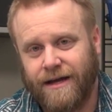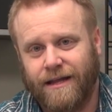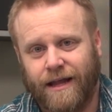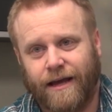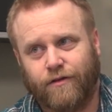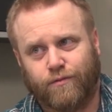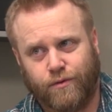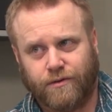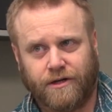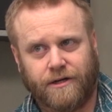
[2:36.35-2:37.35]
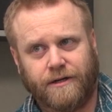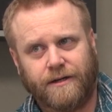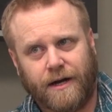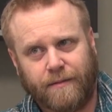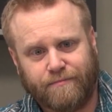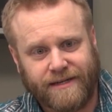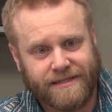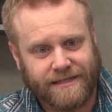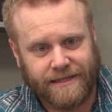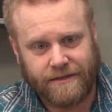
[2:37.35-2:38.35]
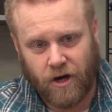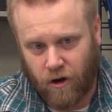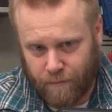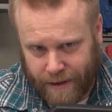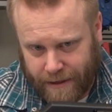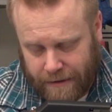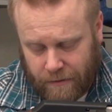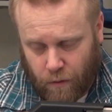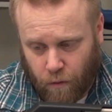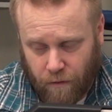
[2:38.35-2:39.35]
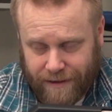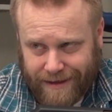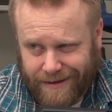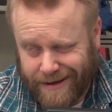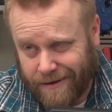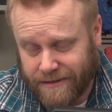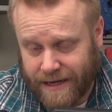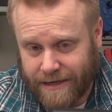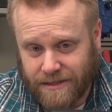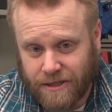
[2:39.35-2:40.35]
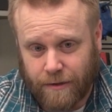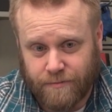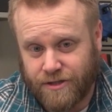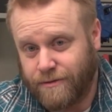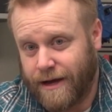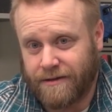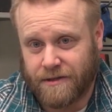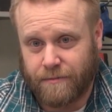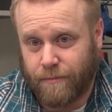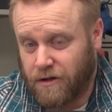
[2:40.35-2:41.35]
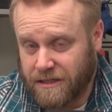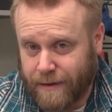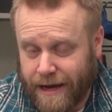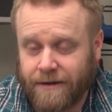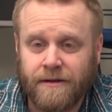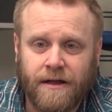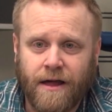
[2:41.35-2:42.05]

like the Ruger PC Carbine or the Keltec Sub 2000 Multimag,